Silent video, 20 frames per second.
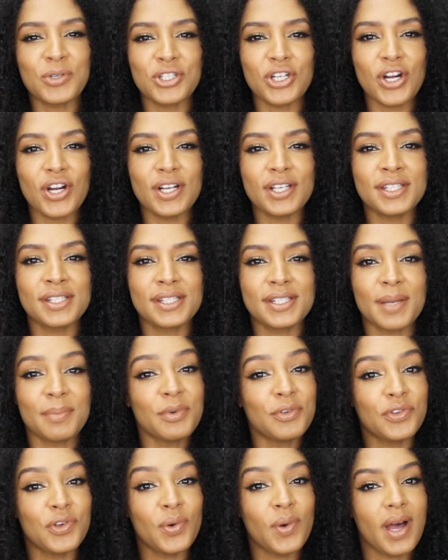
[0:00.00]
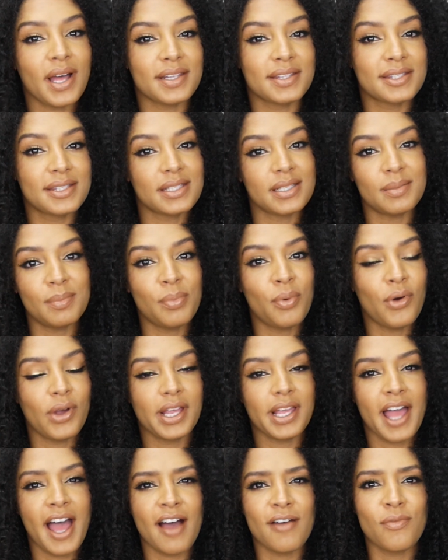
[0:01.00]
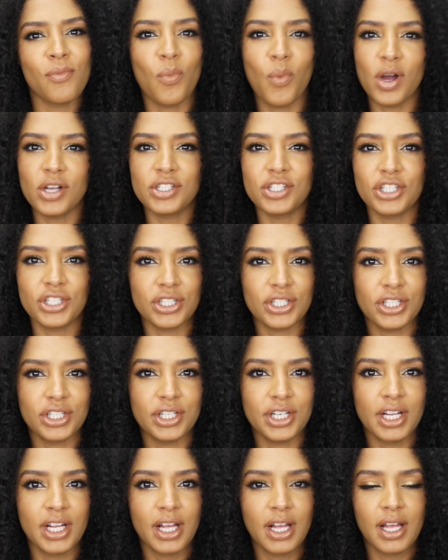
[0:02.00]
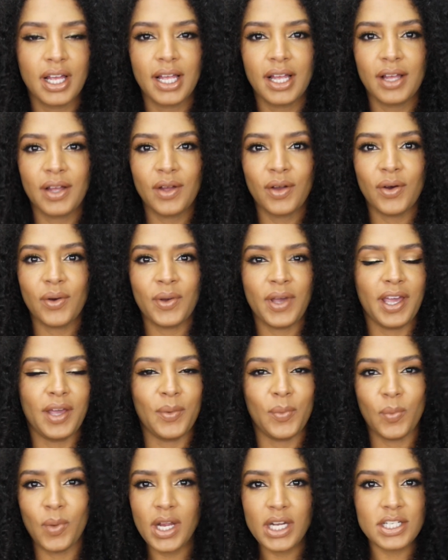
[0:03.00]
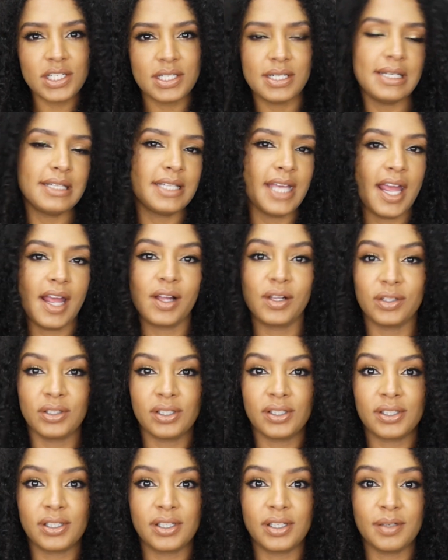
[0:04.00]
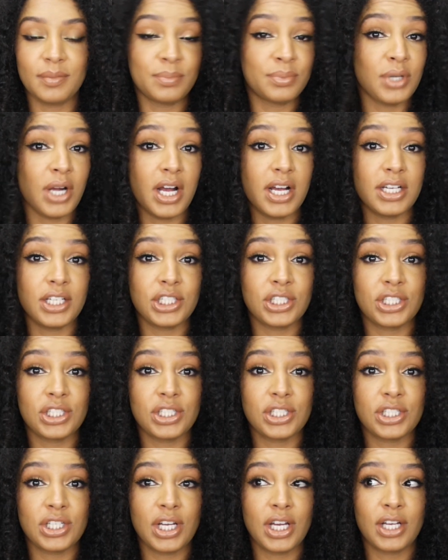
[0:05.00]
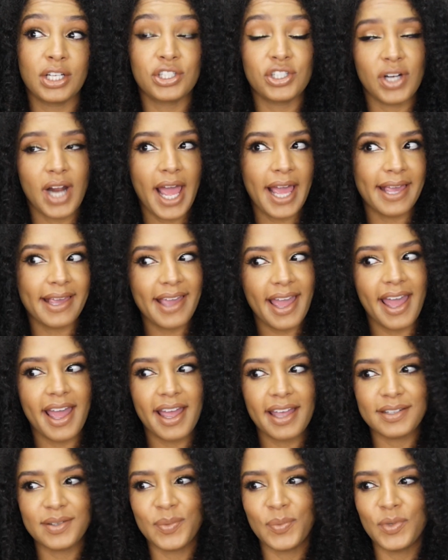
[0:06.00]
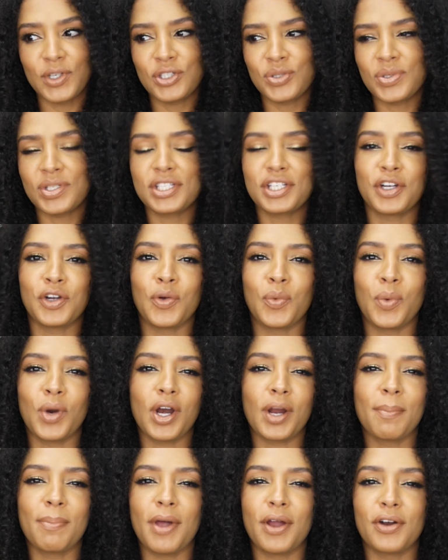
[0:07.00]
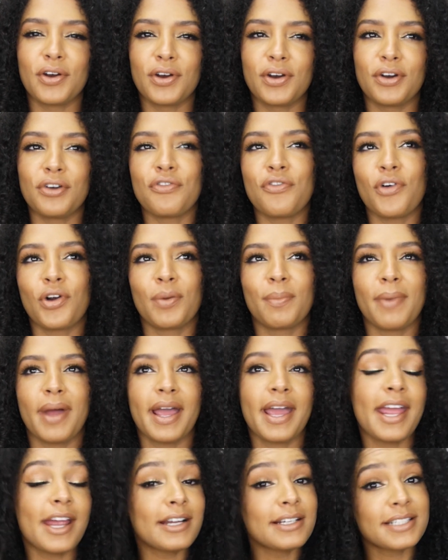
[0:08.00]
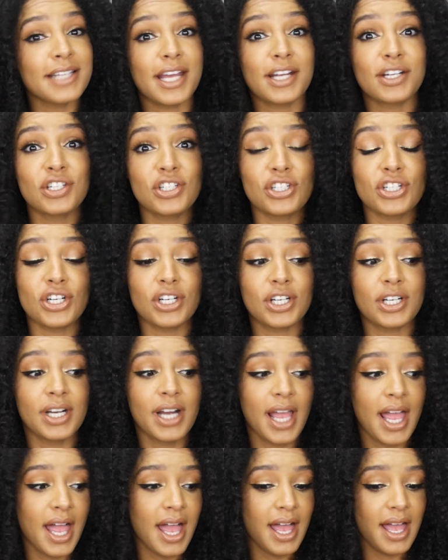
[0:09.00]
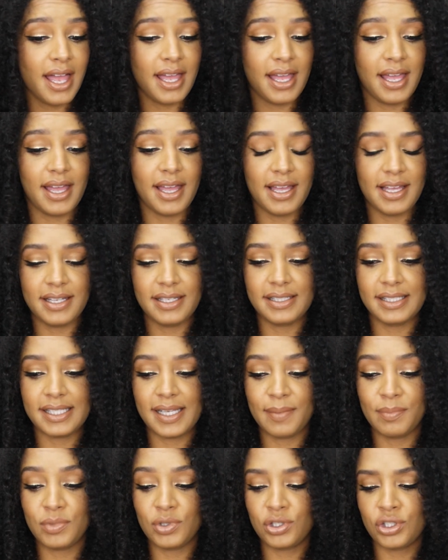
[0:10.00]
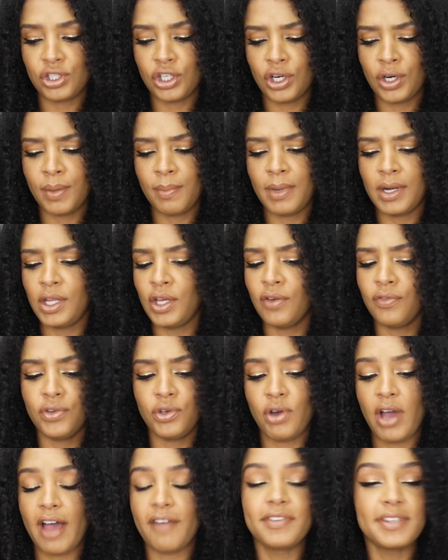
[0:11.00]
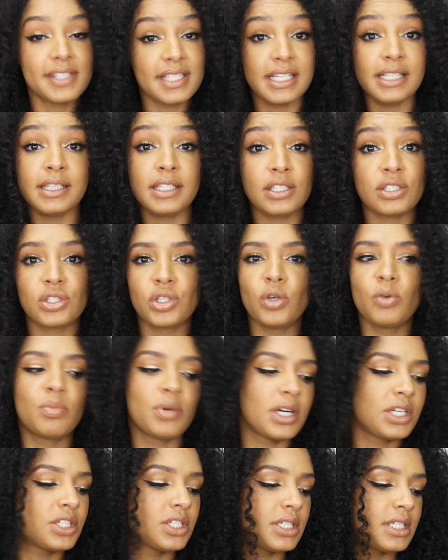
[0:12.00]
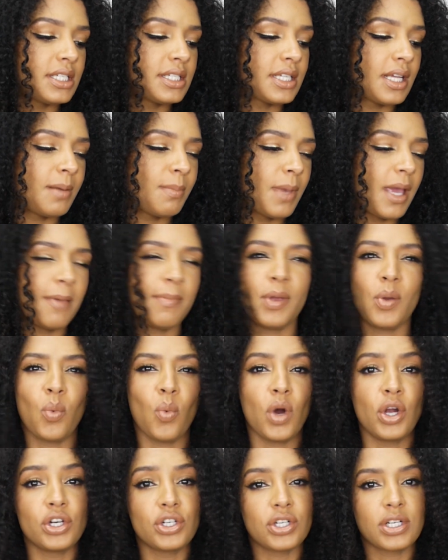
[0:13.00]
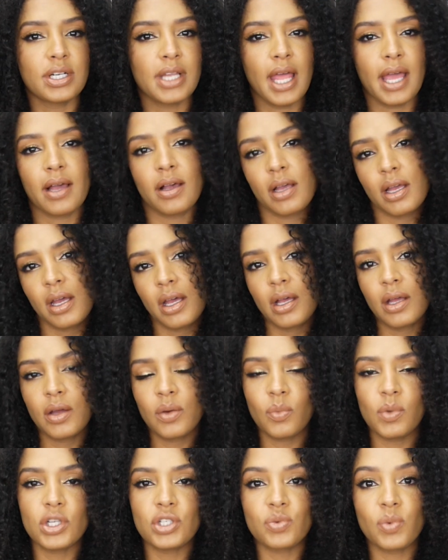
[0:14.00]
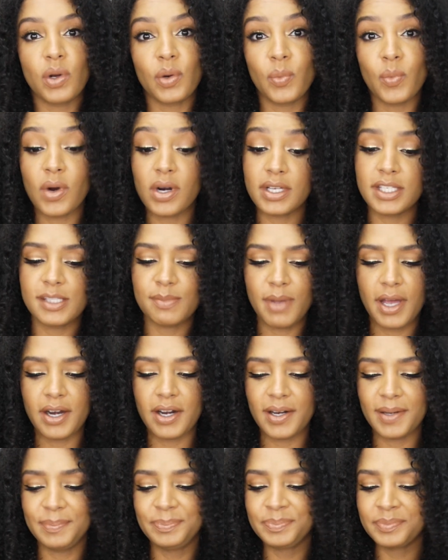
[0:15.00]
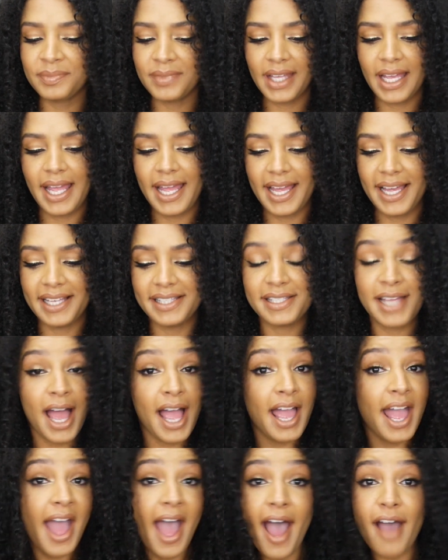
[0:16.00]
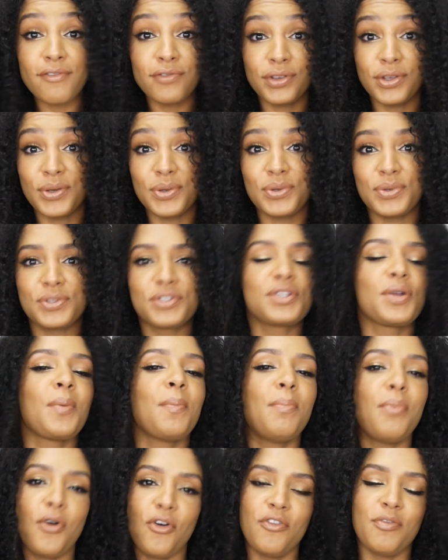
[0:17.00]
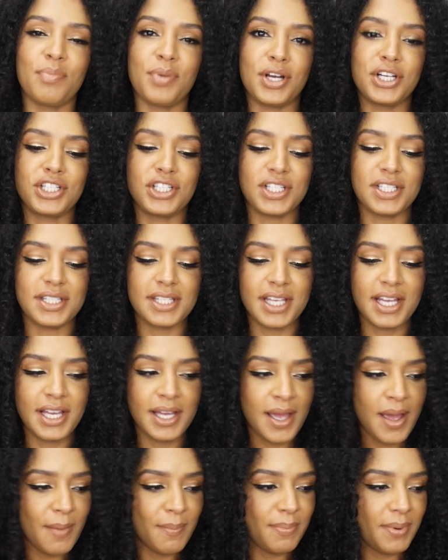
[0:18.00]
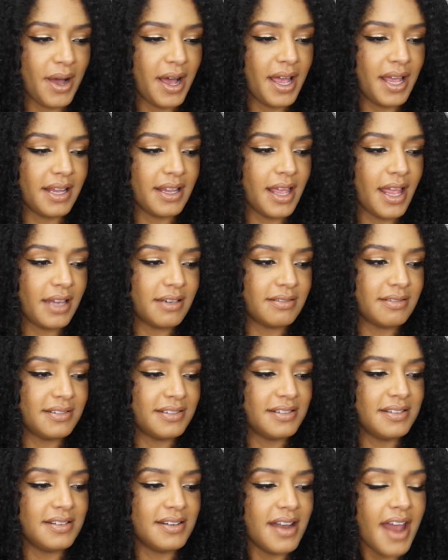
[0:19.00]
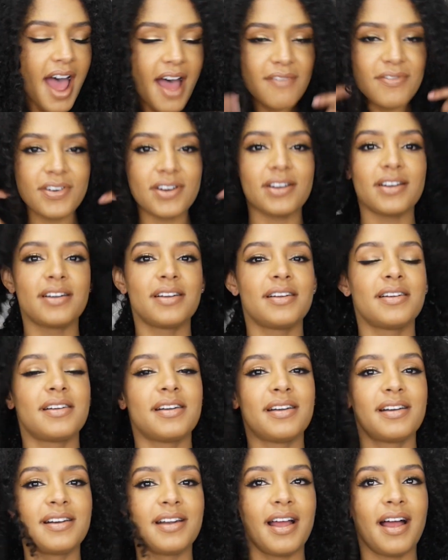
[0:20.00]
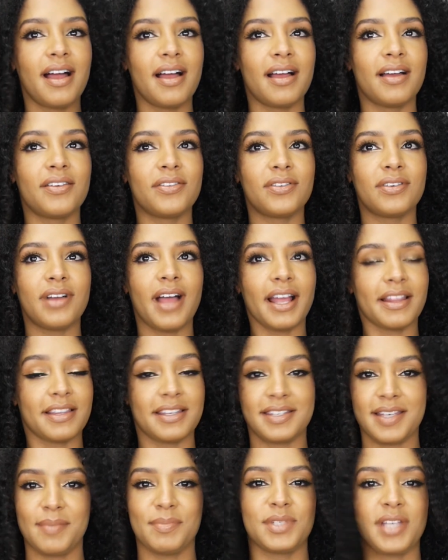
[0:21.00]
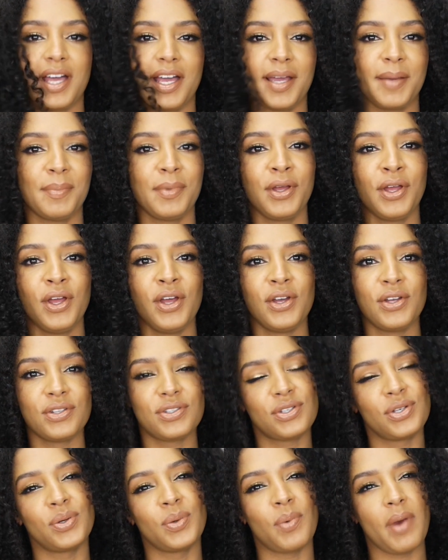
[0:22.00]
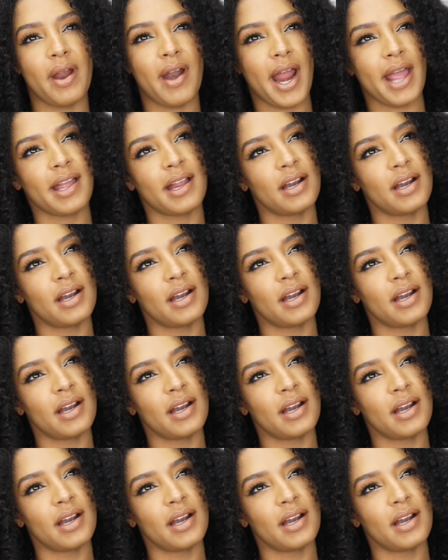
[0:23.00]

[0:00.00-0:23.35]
I'm sure some of you at some point have wondered, okay, which detangler brush should I get? Which one's gonna work better for my hair texture? And I'm sure many of you have seen these two brushes and maybe wondered like, which one works better? And I have used both brushes, but never at the same time to where